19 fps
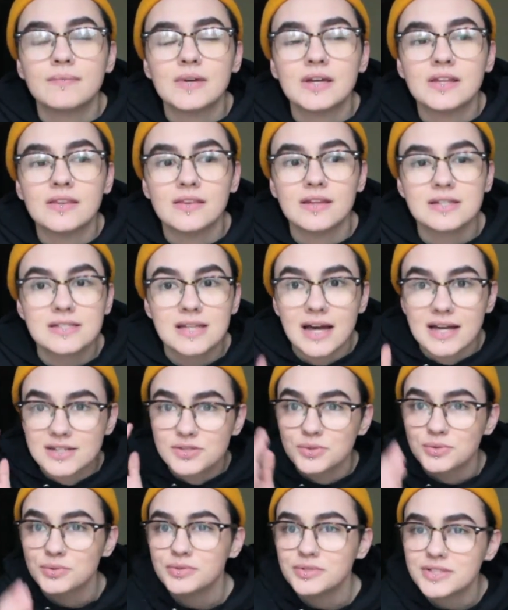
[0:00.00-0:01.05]
in this high
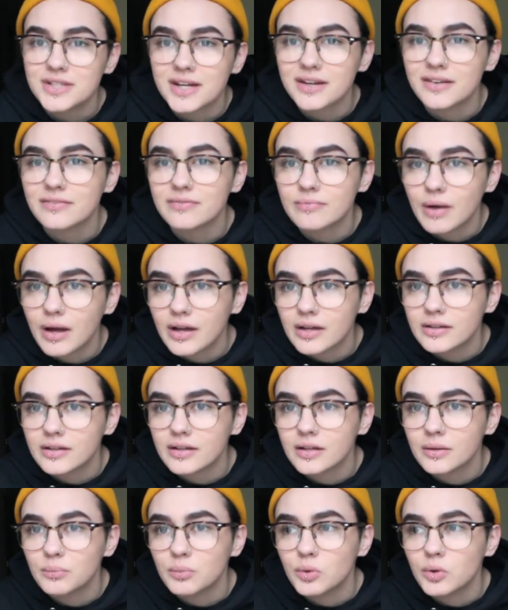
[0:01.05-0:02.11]
school state of mind
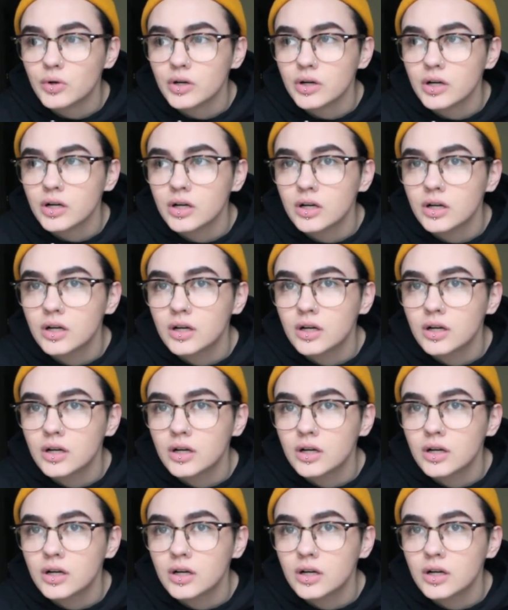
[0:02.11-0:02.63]
anymore